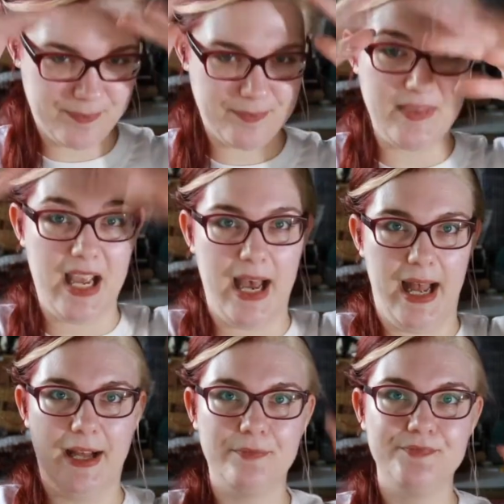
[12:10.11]
Nah.
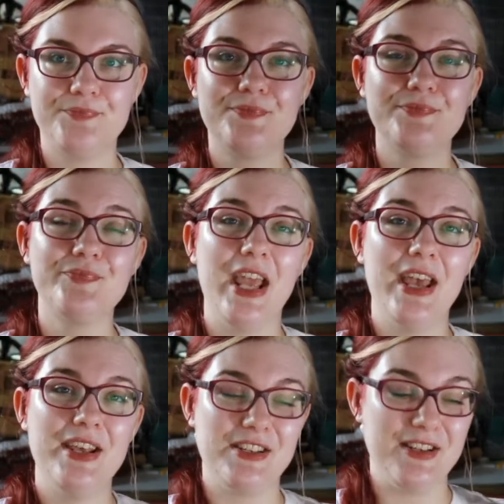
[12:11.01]

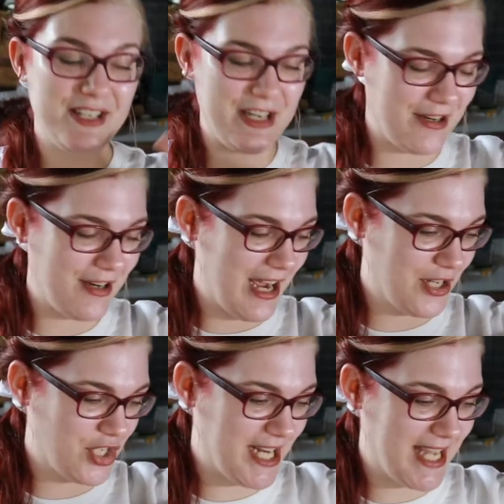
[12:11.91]
So this year, I
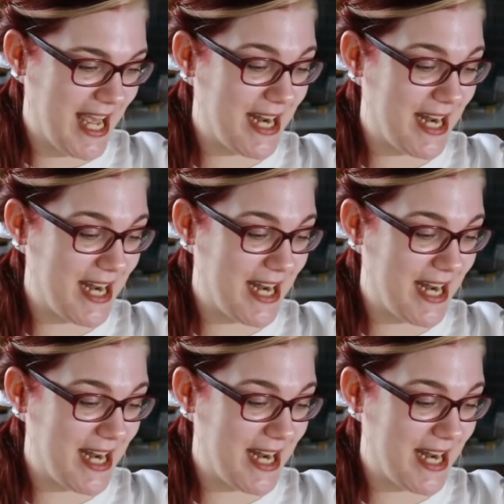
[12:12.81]
tried again.